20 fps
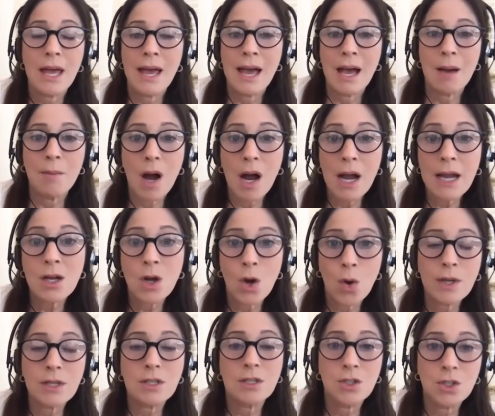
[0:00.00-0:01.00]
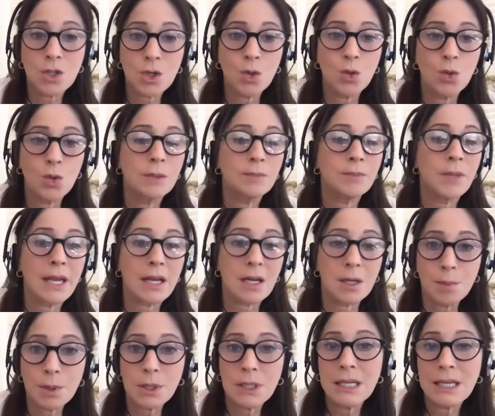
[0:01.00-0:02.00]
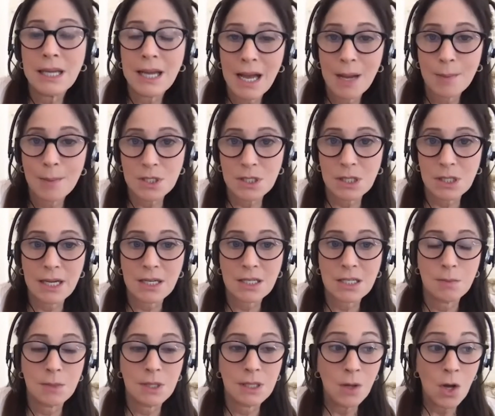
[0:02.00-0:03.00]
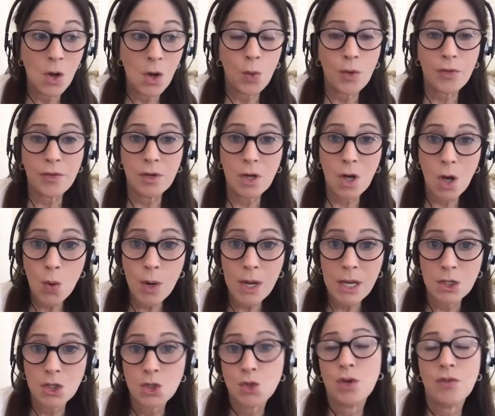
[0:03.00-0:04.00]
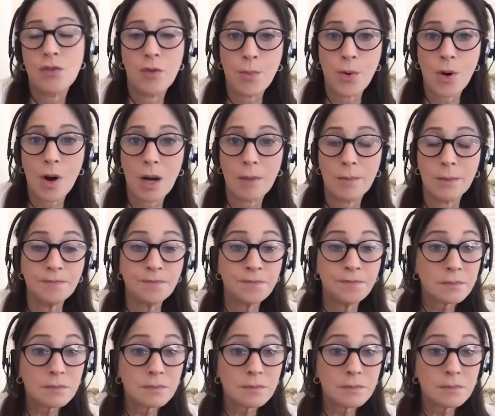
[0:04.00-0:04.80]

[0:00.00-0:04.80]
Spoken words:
Am I going to do a complete capsulectomy with no history of a problem,